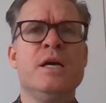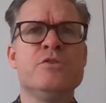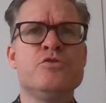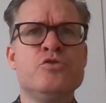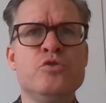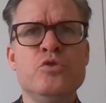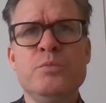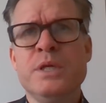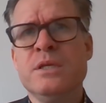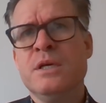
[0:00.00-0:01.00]

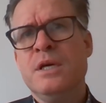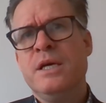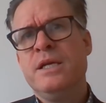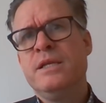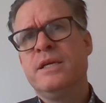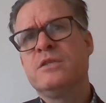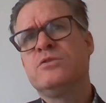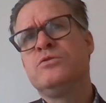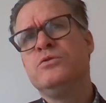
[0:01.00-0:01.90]
assume in the next